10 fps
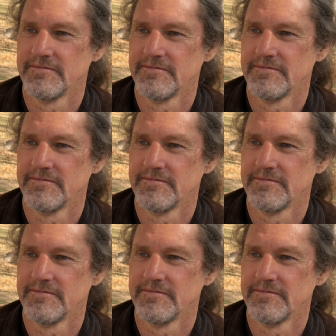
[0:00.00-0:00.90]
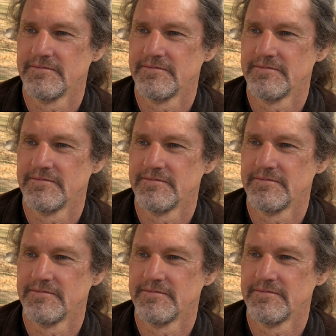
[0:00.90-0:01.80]

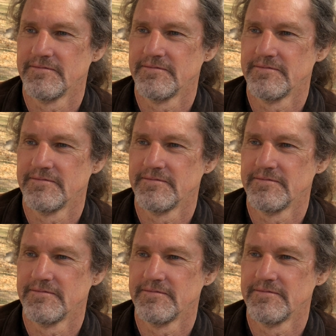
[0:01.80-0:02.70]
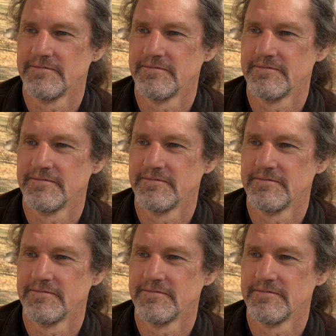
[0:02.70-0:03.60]

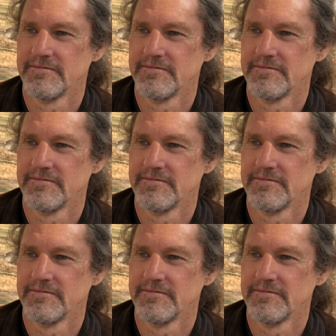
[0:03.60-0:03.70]
[no speech]